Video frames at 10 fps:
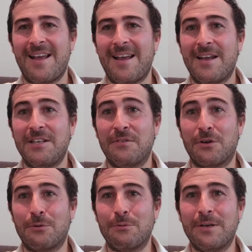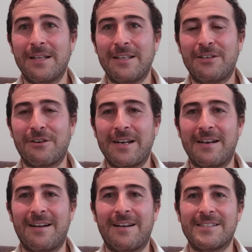And you've got a really great
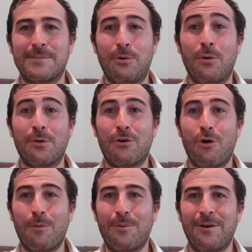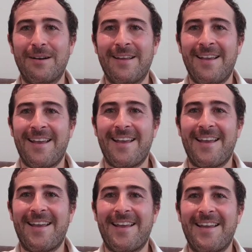uh, support with corporate
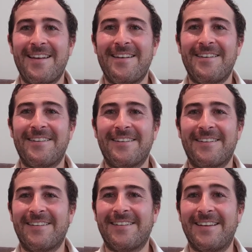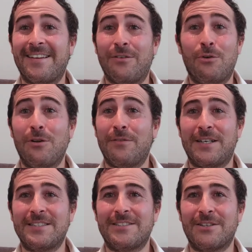and yeah, all of
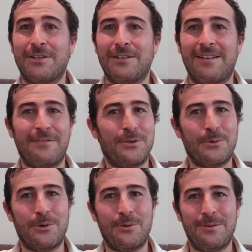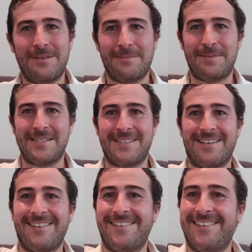us. So I love you all. Peace
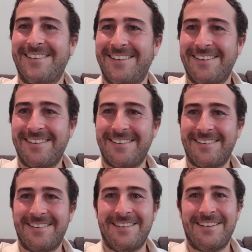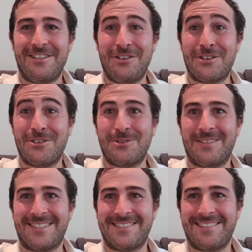out. You can do
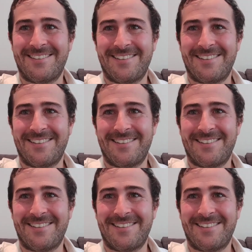this.